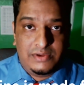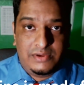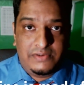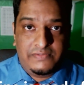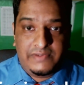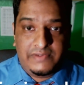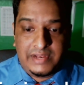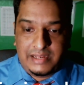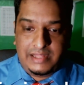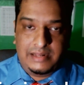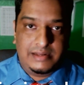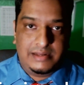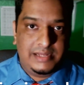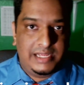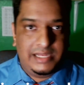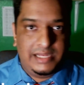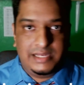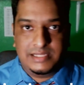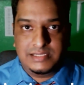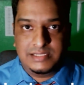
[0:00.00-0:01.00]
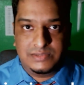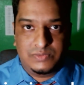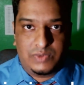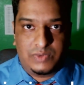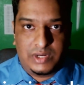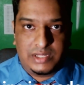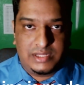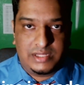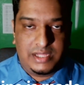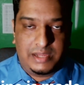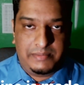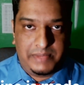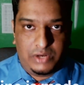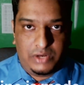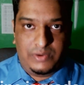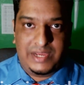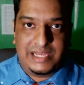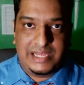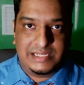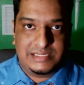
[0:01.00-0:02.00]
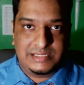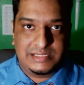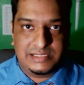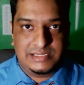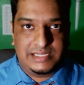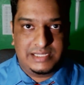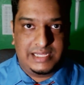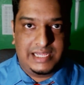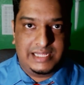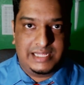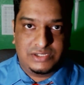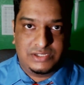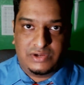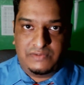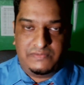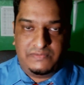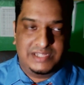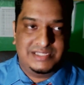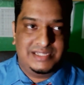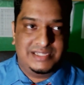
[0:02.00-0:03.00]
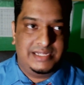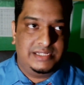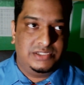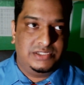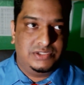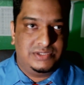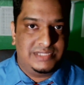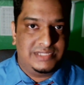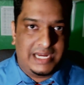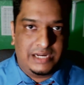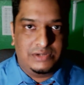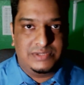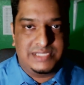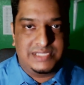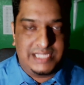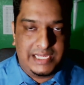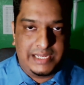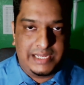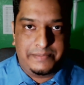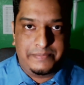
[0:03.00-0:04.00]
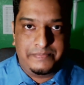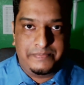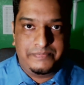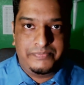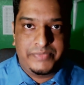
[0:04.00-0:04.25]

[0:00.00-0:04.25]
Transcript: Phenylalanine is one of the amino acids that gets converted into tyrosine.